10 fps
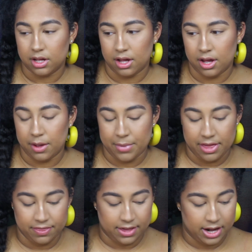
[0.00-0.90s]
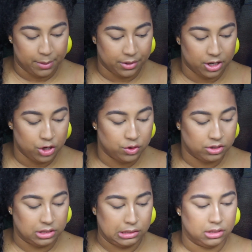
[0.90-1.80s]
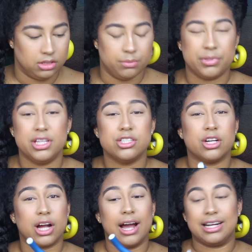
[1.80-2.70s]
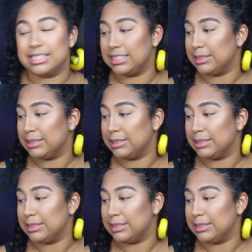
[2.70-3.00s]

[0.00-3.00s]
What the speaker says: And then I'm going to use, these are kind of